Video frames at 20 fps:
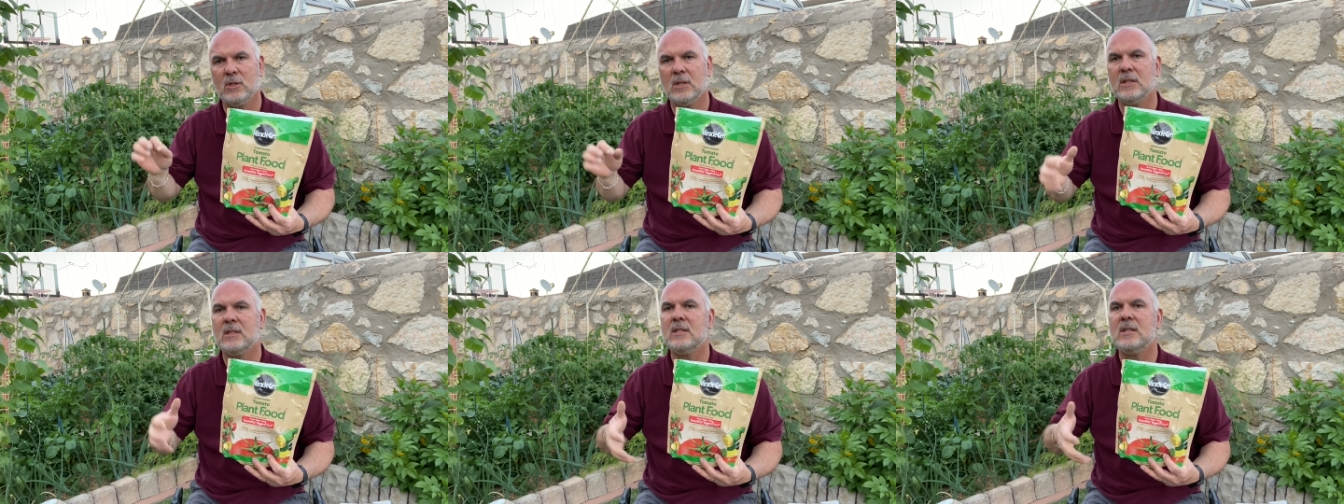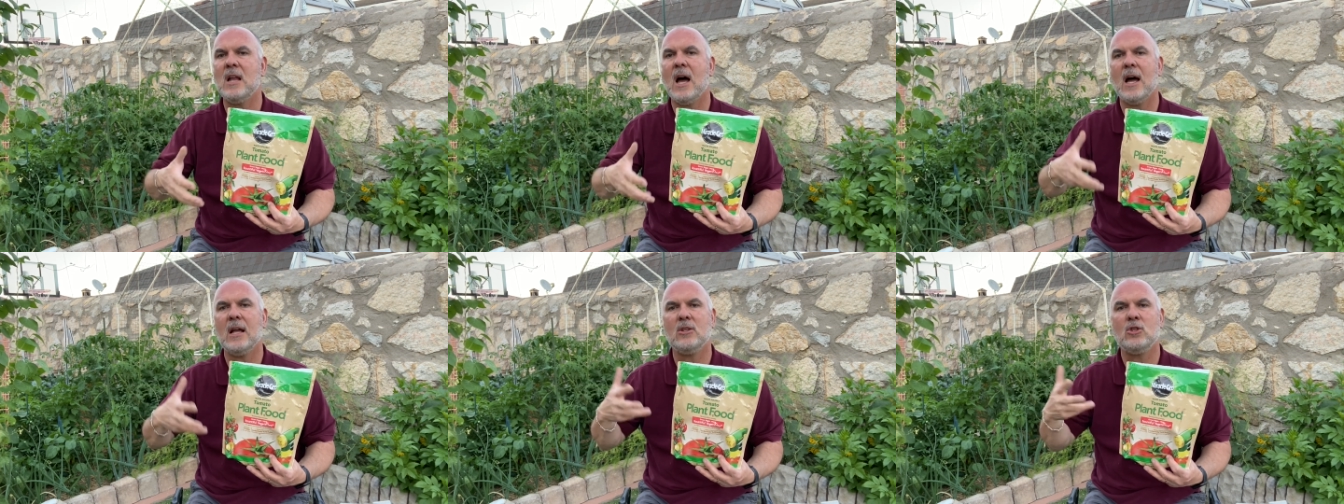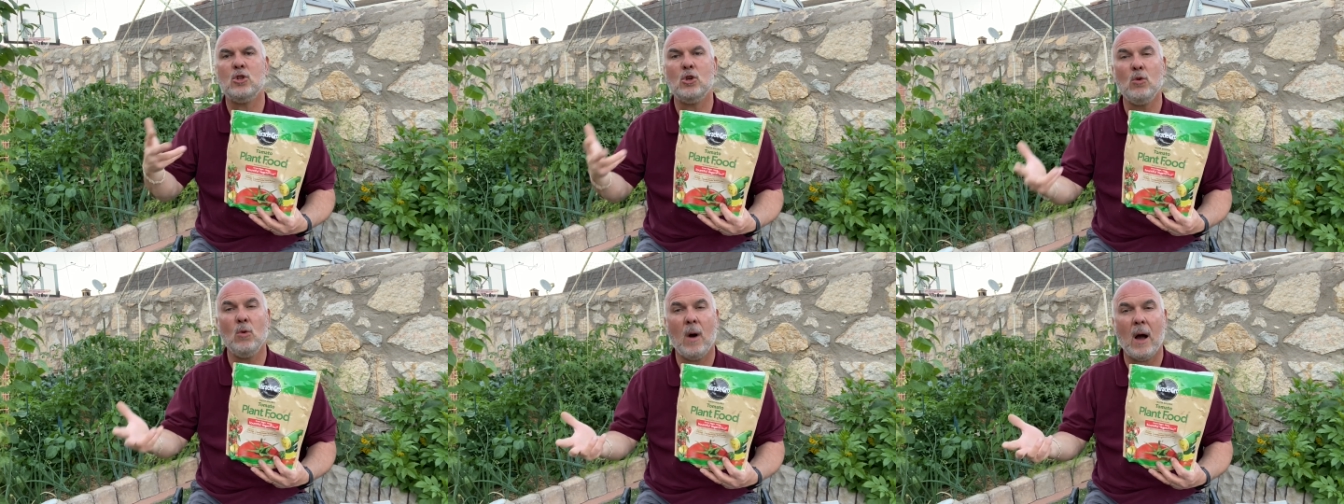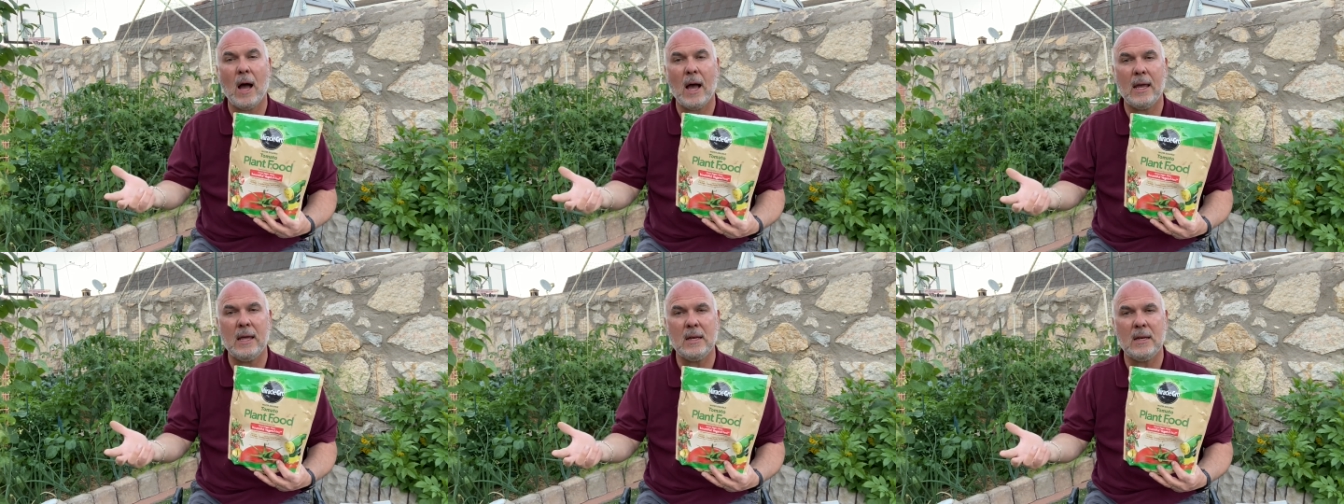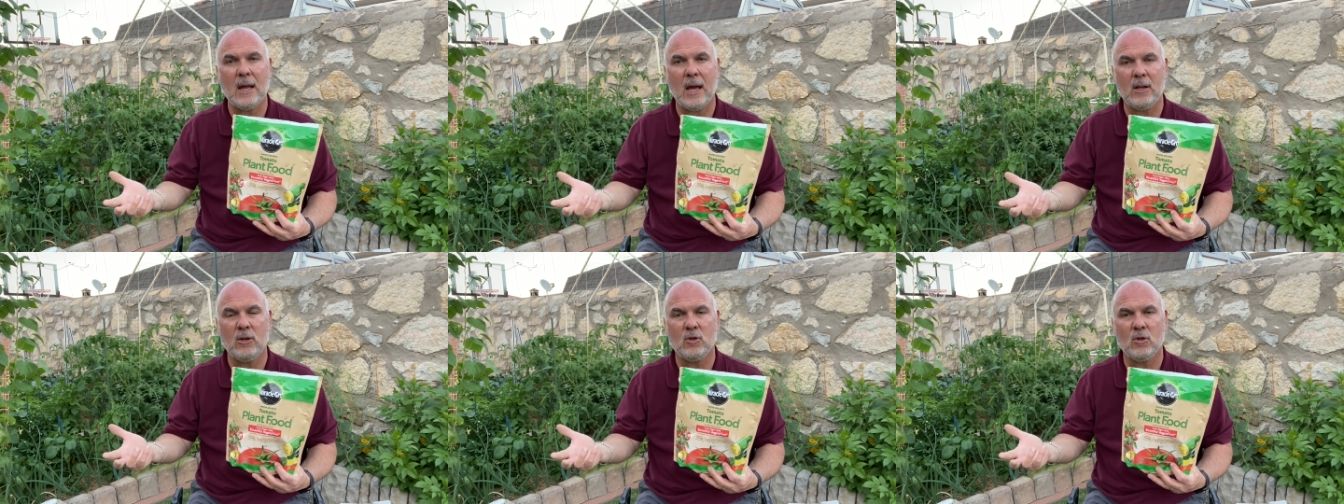It's not too high in
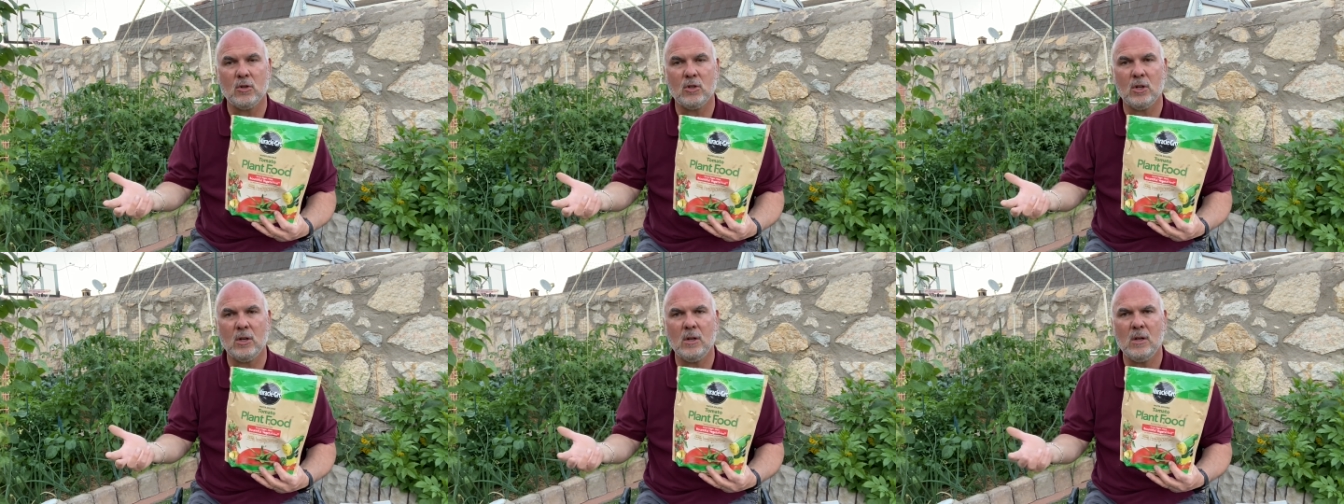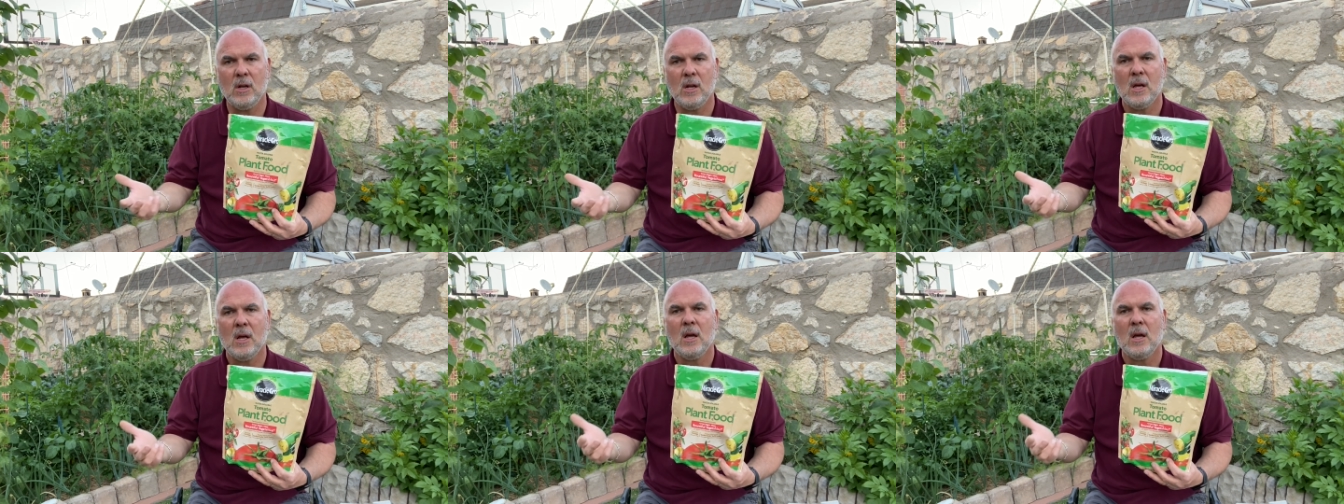nitrogen.